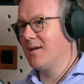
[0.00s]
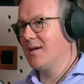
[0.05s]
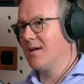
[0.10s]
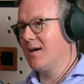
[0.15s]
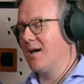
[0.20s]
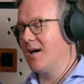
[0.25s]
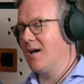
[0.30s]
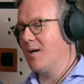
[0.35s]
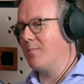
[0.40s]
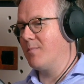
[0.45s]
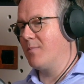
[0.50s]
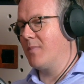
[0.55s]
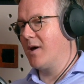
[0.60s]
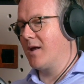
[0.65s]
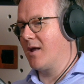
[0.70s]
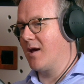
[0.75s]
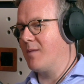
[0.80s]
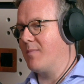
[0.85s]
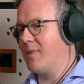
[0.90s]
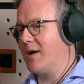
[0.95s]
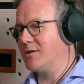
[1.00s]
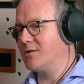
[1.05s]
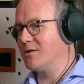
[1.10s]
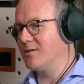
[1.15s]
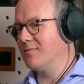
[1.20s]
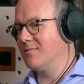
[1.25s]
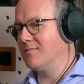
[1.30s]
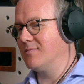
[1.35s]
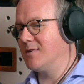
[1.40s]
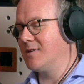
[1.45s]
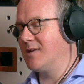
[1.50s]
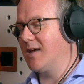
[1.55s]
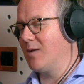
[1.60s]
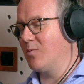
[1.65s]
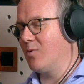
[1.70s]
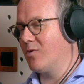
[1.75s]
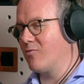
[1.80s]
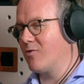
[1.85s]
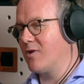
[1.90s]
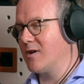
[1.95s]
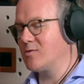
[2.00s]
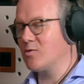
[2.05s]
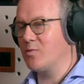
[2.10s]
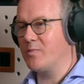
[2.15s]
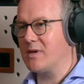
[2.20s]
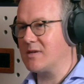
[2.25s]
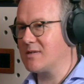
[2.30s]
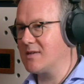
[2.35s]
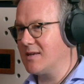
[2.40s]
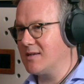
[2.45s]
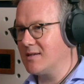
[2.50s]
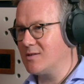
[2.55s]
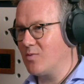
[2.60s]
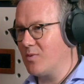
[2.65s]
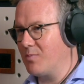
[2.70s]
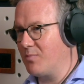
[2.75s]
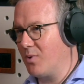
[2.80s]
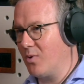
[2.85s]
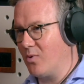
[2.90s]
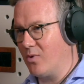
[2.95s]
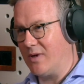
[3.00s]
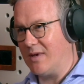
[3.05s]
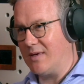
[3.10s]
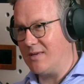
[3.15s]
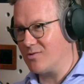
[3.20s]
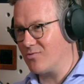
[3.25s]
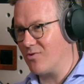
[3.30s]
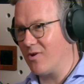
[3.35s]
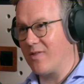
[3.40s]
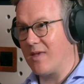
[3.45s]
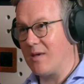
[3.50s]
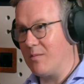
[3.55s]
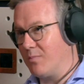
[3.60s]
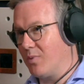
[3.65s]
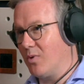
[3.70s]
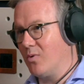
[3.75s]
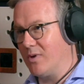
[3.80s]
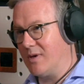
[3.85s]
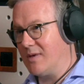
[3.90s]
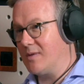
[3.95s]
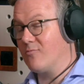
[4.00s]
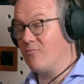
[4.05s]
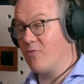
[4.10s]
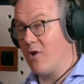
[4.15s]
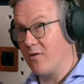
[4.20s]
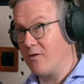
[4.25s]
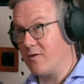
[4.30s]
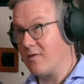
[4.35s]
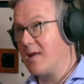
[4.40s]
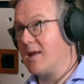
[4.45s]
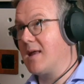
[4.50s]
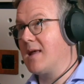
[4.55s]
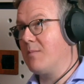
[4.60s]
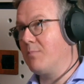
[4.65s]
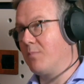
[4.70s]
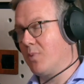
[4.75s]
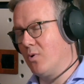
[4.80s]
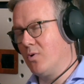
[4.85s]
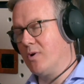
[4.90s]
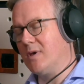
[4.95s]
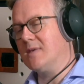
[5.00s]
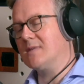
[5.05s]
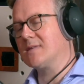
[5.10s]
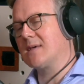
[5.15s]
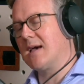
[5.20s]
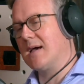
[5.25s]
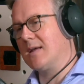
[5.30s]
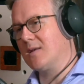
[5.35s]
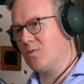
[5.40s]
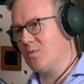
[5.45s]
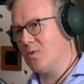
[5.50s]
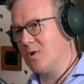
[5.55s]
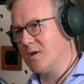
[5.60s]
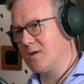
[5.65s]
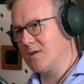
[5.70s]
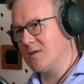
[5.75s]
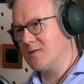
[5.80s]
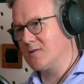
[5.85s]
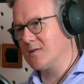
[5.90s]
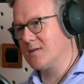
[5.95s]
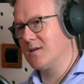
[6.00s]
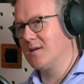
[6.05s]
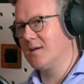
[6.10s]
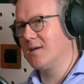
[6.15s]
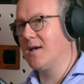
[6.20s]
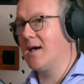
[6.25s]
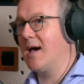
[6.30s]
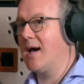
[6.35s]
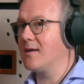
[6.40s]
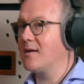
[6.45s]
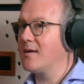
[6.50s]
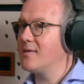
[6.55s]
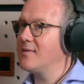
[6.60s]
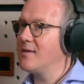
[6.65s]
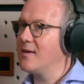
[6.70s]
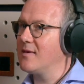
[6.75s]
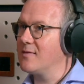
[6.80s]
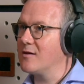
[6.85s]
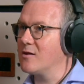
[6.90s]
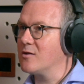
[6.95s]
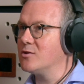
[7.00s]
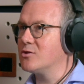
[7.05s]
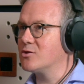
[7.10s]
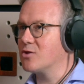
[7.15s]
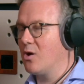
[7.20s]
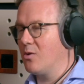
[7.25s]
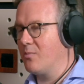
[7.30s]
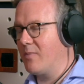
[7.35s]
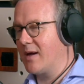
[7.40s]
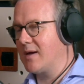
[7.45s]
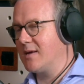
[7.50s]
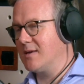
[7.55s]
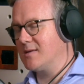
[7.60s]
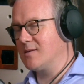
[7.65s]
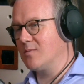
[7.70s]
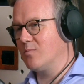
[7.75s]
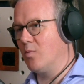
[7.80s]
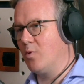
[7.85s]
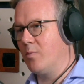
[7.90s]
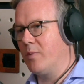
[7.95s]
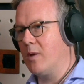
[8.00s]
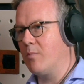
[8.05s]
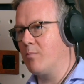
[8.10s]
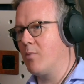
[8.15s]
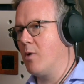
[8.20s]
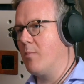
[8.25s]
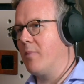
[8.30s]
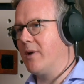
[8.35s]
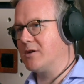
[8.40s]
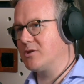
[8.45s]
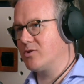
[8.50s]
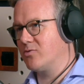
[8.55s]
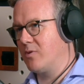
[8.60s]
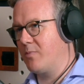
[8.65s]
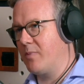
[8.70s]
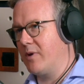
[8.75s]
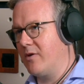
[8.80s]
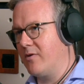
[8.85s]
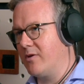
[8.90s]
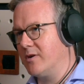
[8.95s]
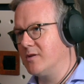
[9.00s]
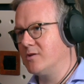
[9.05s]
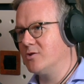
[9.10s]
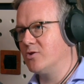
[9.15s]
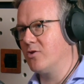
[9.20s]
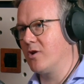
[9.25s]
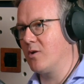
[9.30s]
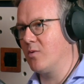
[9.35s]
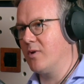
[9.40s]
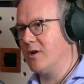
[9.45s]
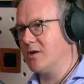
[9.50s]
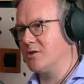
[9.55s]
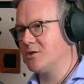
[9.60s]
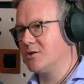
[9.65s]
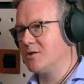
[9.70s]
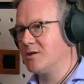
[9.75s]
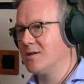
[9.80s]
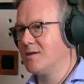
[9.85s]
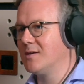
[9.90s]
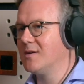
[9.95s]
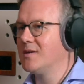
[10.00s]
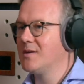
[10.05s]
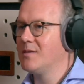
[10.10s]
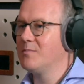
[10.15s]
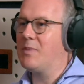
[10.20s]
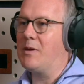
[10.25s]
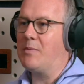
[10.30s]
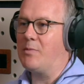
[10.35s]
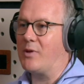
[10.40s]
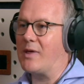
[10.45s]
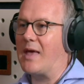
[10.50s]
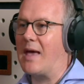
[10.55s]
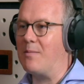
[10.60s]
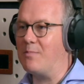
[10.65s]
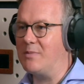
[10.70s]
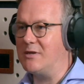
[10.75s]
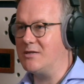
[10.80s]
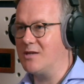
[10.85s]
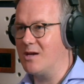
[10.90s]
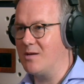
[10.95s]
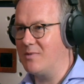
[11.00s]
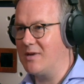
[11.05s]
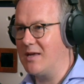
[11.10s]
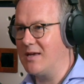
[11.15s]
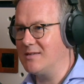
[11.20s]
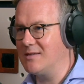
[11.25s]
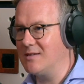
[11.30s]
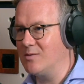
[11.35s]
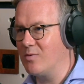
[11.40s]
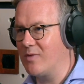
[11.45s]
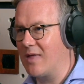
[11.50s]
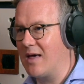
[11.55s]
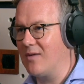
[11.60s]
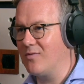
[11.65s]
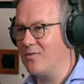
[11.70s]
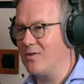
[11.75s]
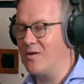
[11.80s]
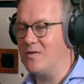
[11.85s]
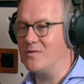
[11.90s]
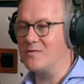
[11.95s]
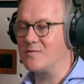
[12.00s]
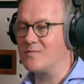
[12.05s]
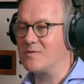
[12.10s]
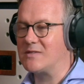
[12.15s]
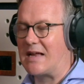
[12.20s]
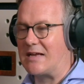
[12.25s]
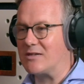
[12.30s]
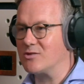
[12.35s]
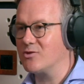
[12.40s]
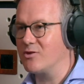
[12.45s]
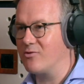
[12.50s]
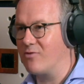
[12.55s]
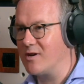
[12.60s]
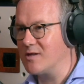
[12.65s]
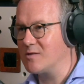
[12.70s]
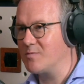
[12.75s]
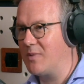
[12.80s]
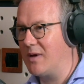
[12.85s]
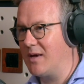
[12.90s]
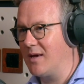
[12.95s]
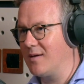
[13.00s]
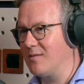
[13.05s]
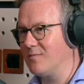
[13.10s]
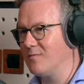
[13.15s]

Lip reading: And I imagine the day one rights will be extended to employees rather than employees and workers. And I think the control mechanism will be a probationary period during which people can be terminated without those statutory rights being